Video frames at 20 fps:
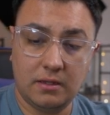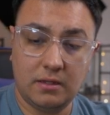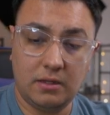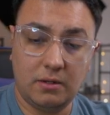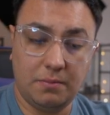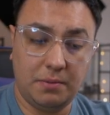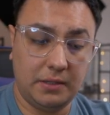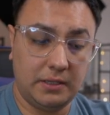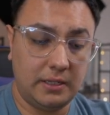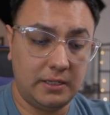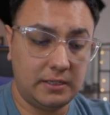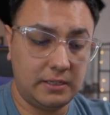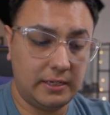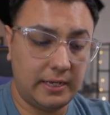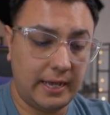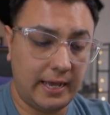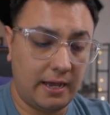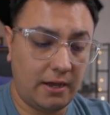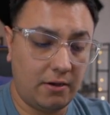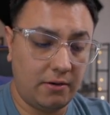you put this
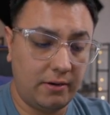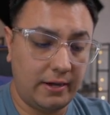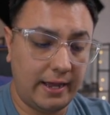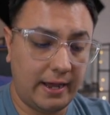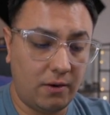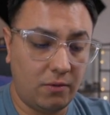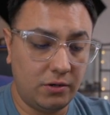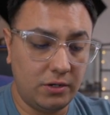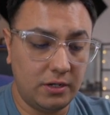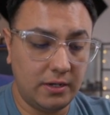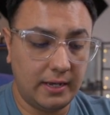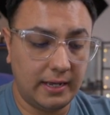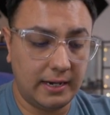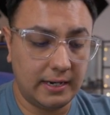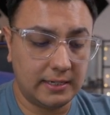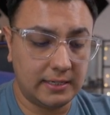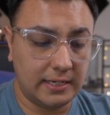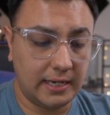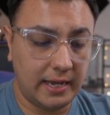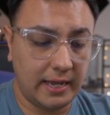down. Now when you get
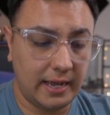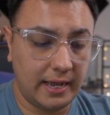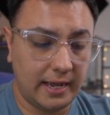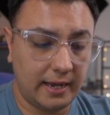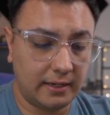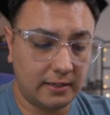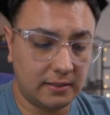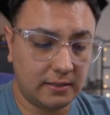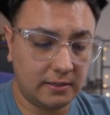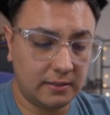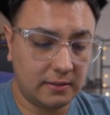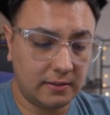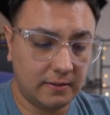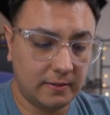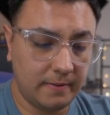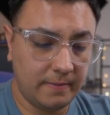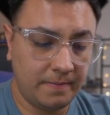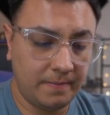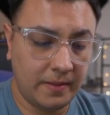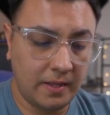attacked,
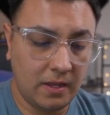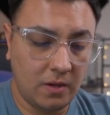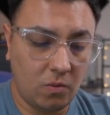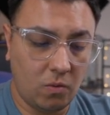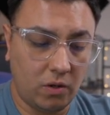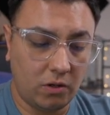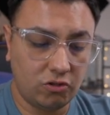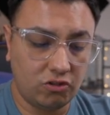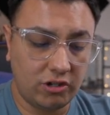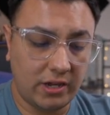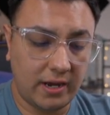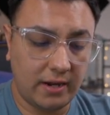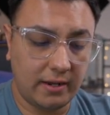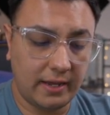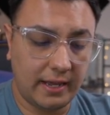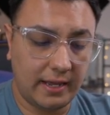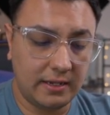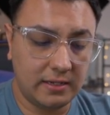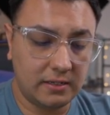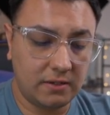while Shadow
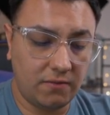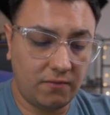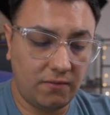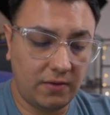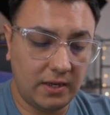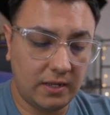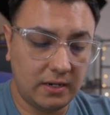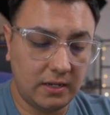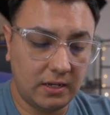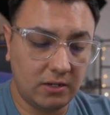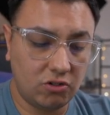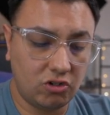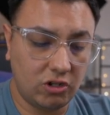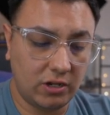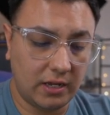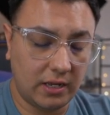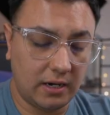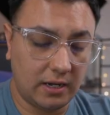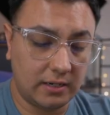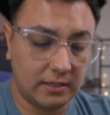Cat is defending, she
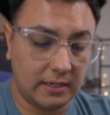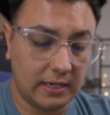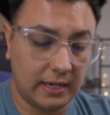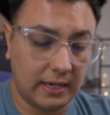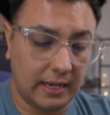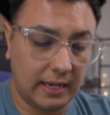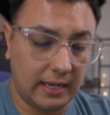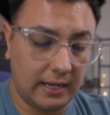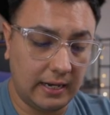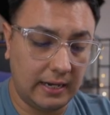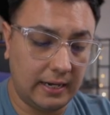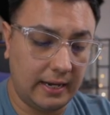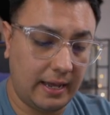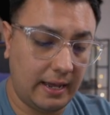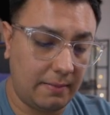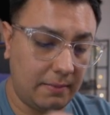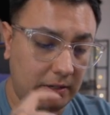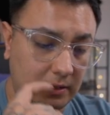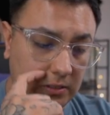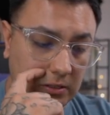cannot take any
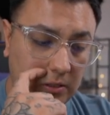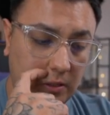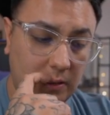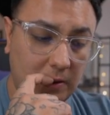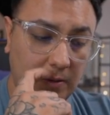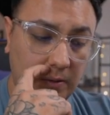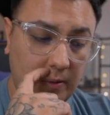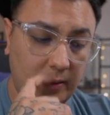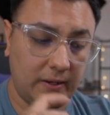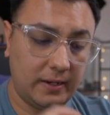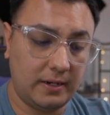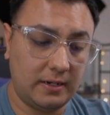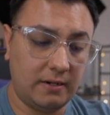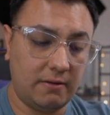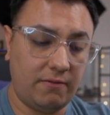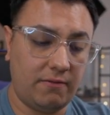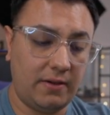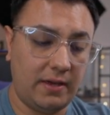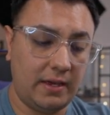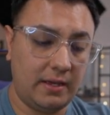damage. So you'll go ahead and
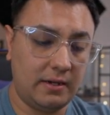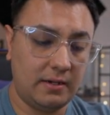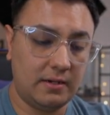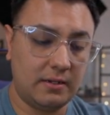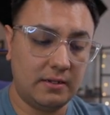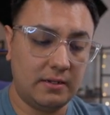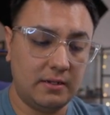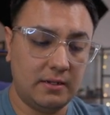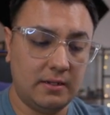defend.